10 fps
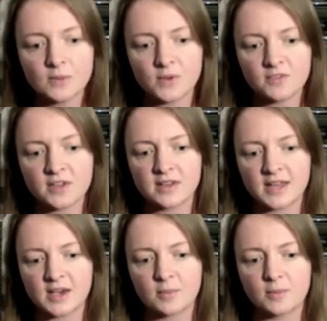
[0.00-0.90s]
We've done an
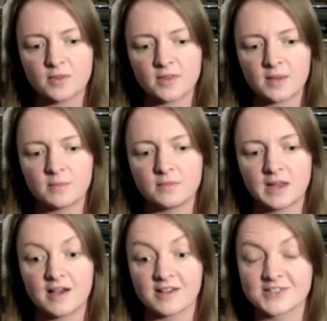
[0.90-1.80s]
album with him. The
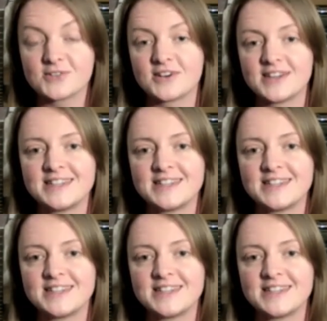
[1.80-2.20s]
last tour I